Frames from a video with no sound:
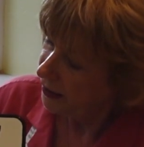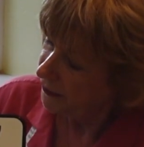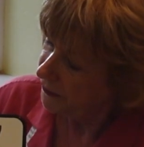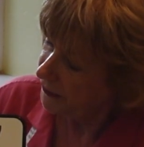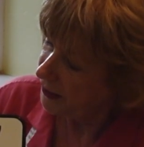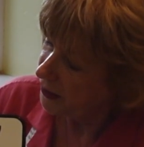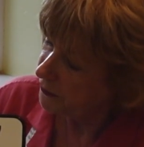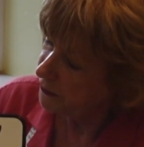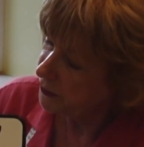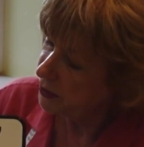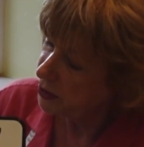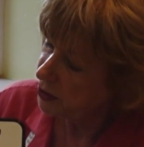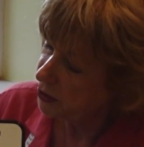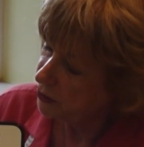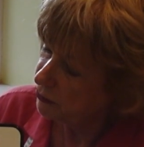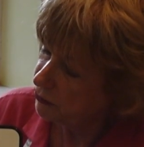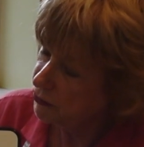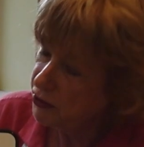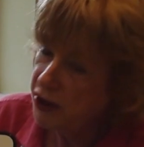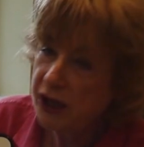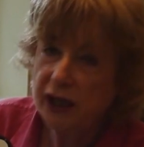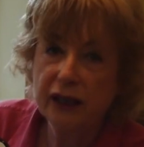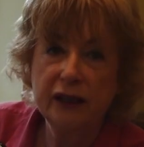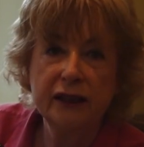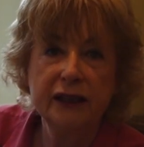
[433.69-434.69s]
Then we do
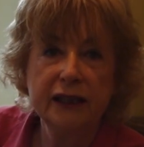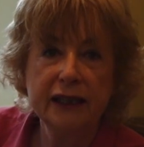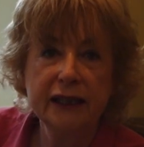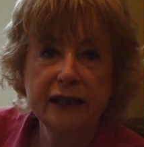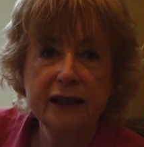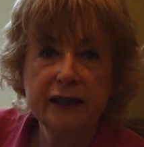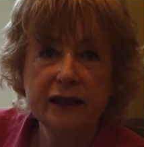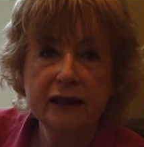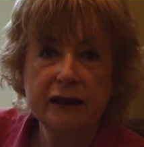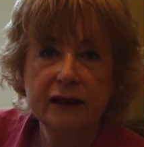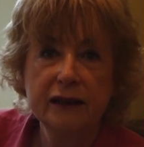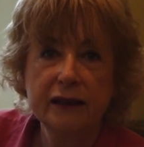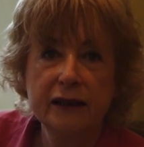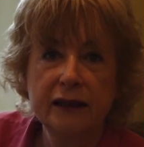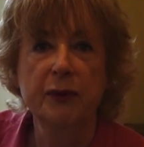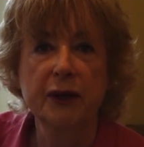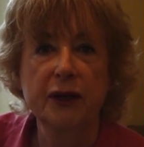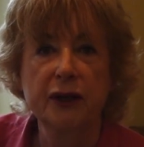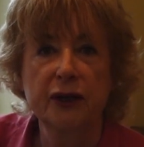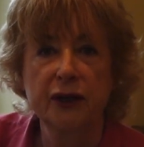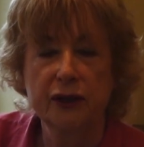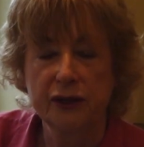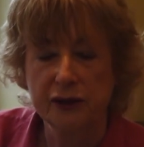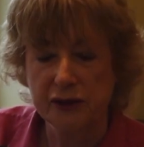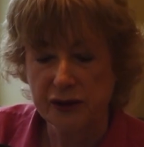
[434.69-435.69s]
9,
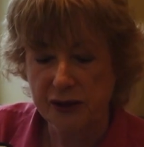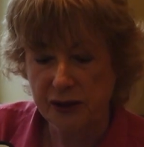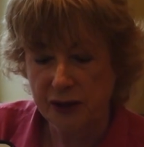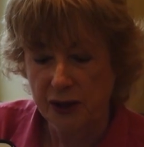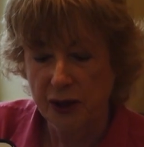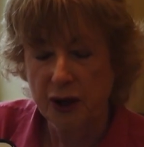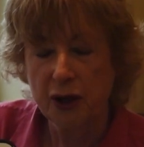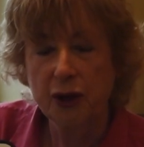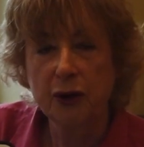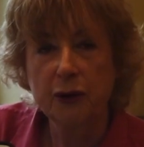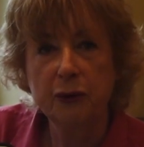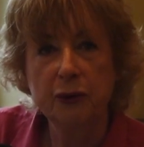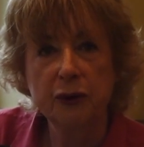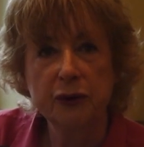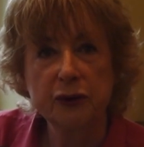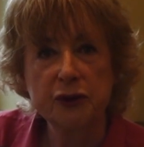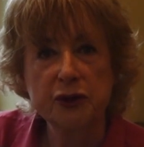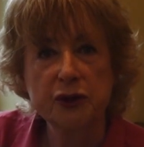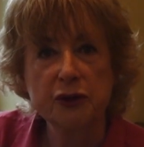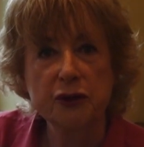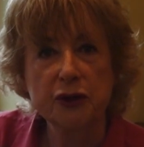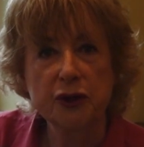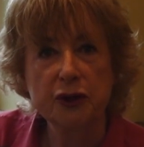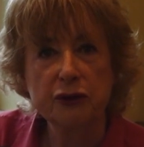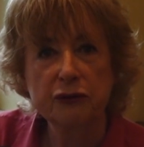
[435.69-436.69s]
because we'll
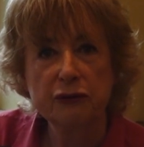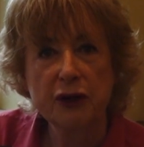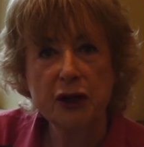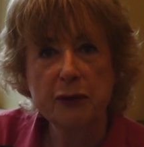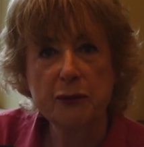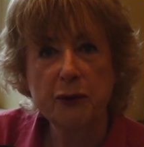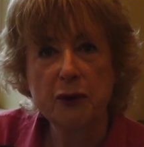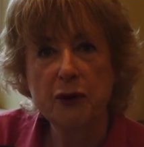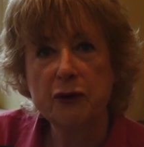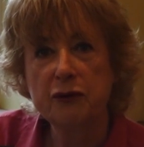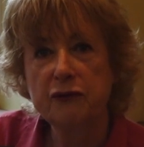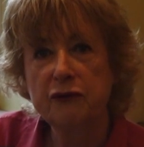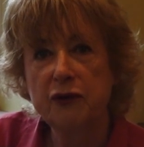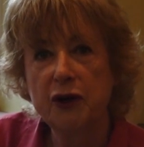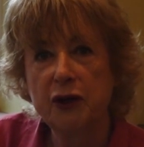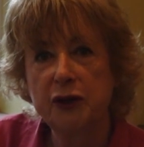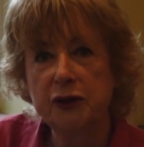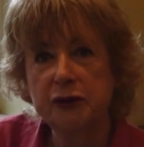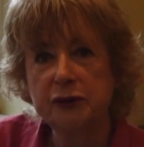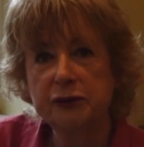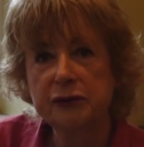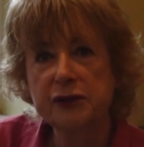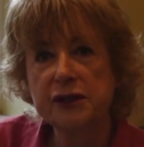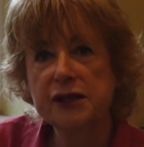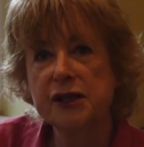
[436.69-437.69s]
do 3 more
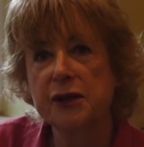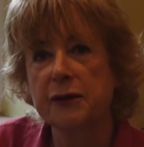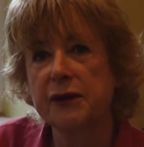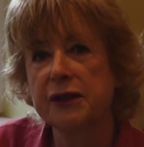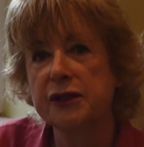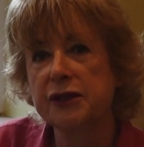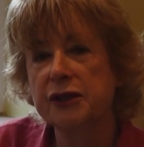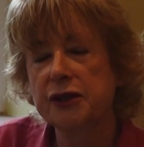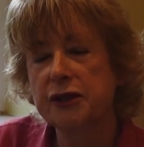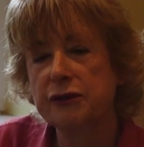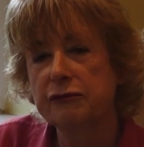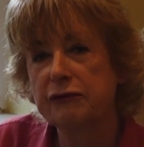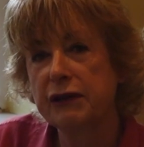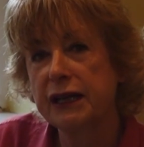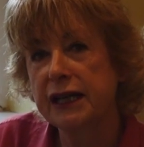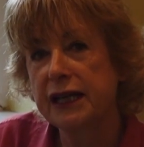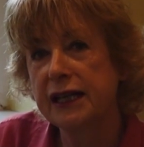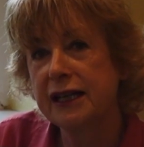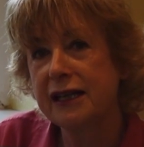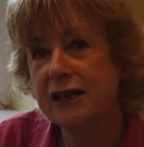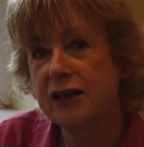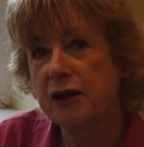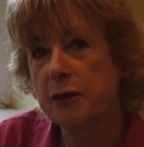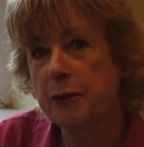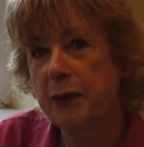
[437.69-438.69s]
folds, so it's
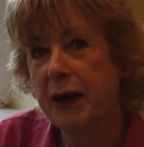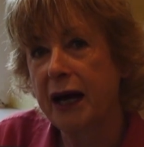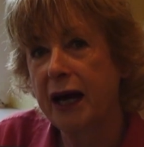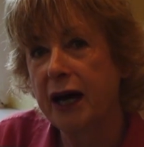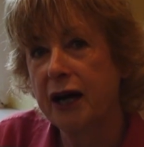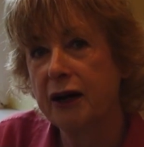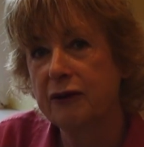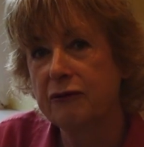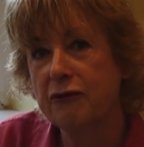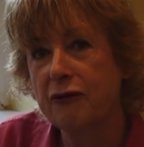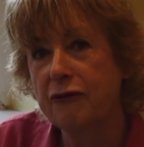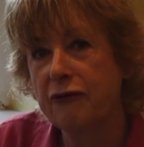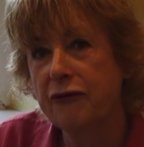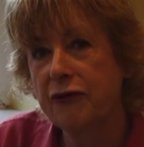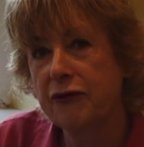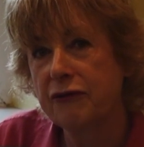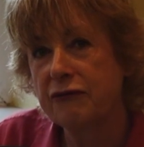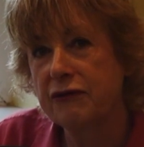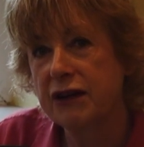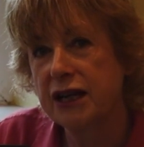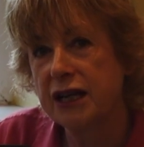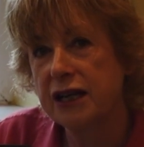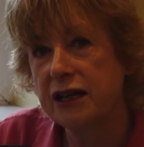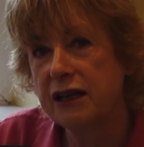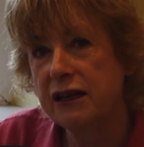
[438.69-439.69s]
3 to the power of
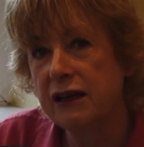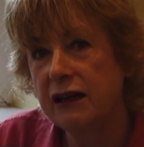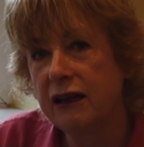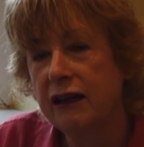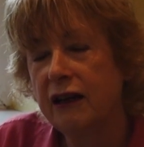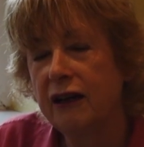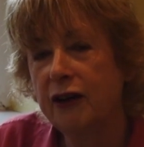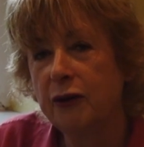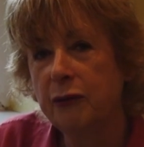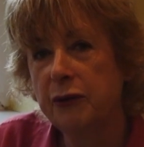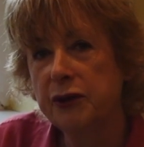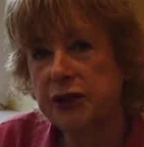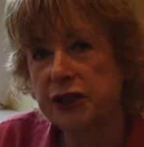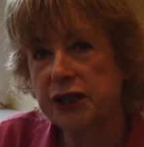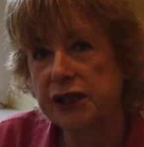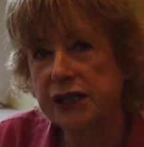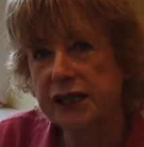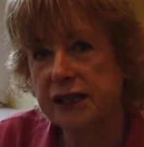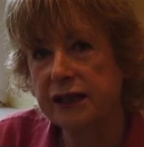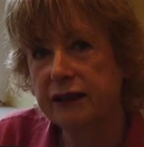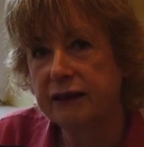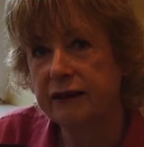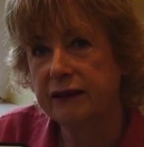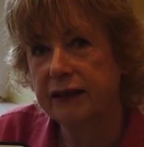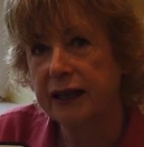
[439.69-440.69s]
3, which is
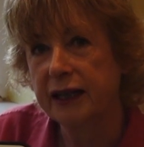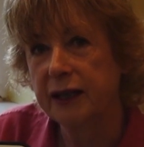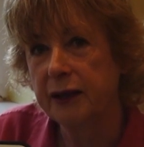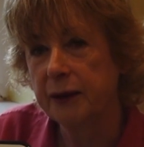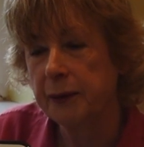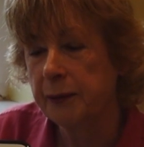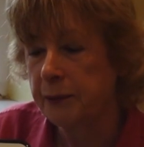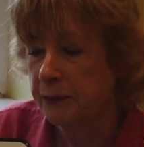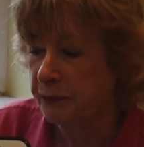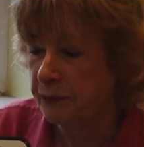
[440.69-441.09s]
9.